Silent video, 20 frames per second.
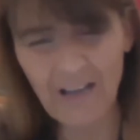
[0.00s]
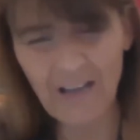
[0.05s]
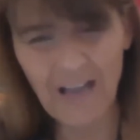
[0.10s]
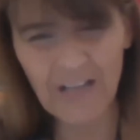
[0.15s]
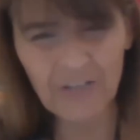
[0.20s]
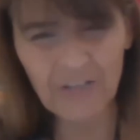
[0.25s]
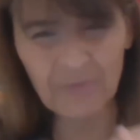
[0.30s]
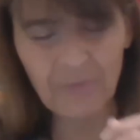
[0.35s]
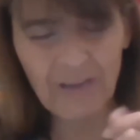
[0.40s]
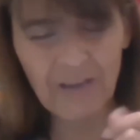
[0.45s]

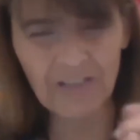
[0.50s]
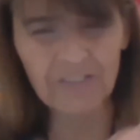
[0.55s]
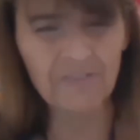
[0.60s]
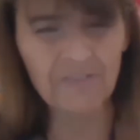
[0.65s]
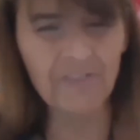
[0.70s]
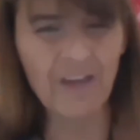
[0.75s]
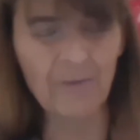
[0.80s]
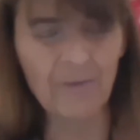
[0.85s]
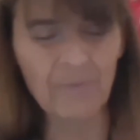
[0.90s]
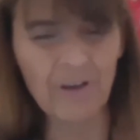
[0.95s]
aspect of
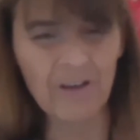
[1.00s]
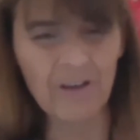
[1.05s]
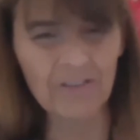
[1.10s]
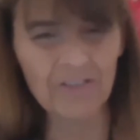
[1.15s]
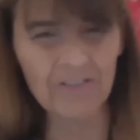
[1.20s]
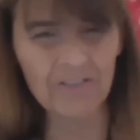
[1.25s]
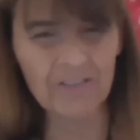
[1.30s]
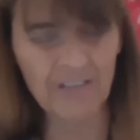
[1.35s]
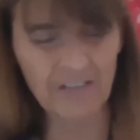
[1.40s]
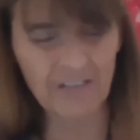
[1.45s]
that
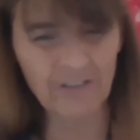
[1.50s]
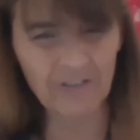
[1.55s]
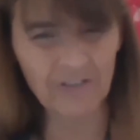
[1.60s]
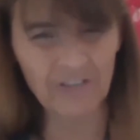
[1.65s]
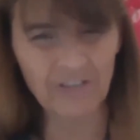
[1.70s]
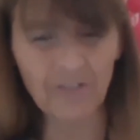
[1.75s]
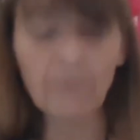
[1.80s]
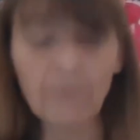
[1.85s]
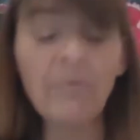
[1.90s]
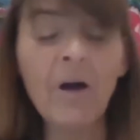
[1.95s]
person's
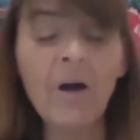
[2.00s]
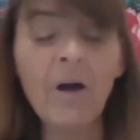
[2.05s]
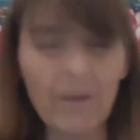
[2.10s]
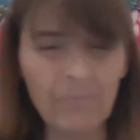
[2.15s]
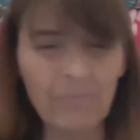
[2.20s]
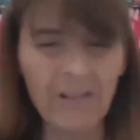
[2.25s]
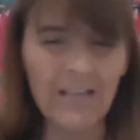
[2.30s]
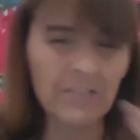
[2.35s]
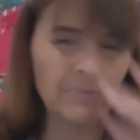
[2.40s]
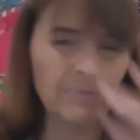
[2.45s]
energy, the
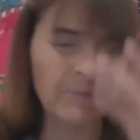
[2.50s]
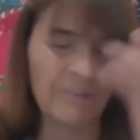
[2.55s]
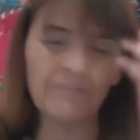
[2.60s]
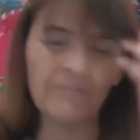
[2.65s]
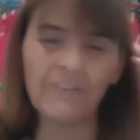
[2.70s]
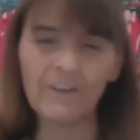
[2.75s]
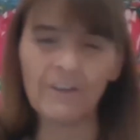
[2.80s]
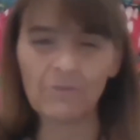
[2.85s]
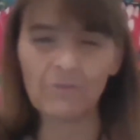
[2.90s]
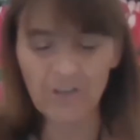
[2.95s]
bioplasmic
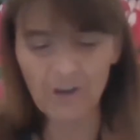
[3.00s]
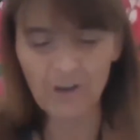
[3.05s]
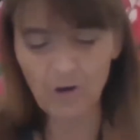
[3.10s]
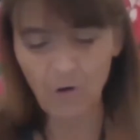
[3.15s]
field,